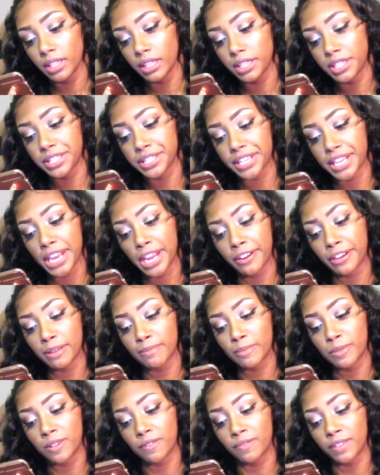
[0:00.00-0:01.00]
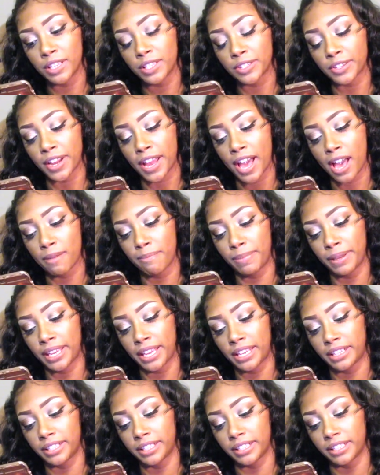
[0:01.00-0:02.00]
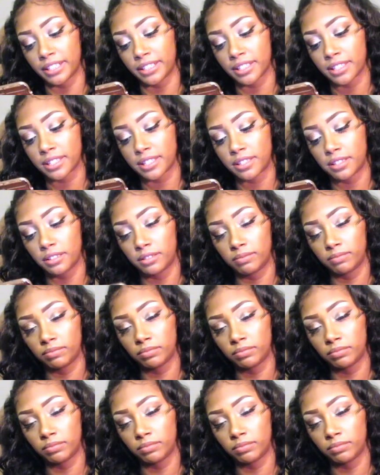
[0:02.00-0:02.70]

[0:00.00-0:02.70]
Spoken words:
Scary movies or happy endings?